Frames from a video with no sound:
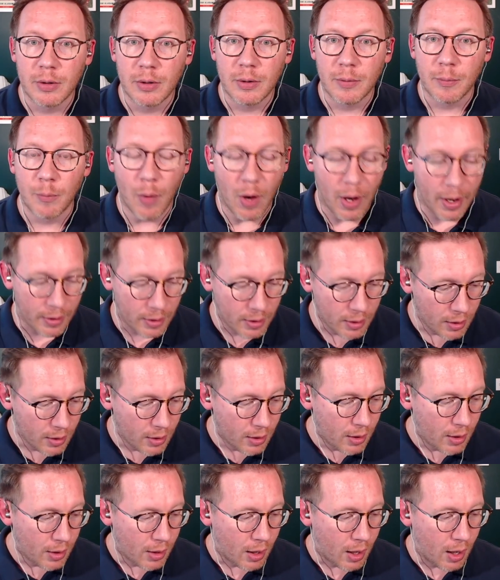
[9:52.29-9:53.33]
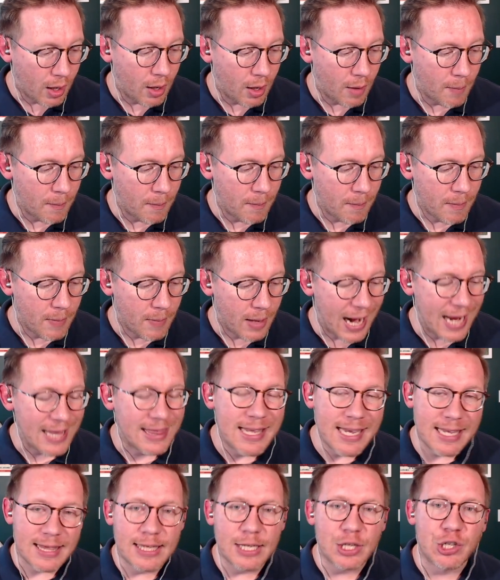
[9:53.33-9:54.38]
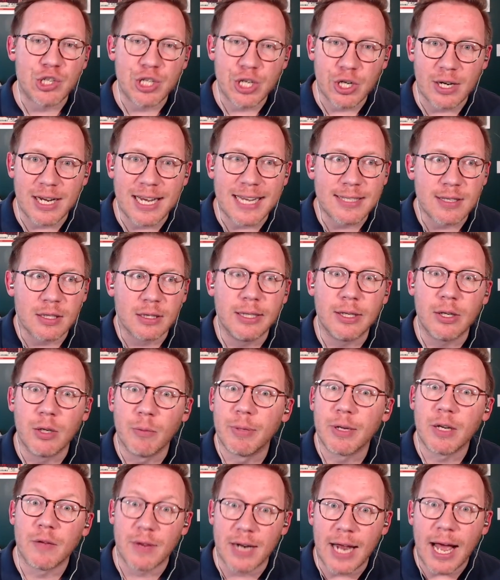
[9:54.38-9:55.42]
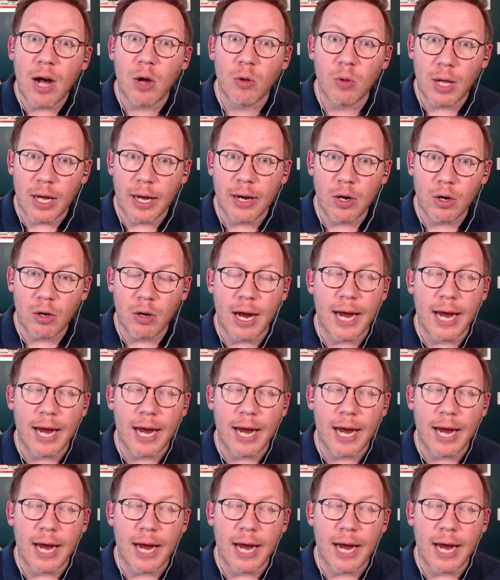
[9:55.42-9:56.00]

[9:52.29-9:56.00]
But I think this year is a little bit of an outlier.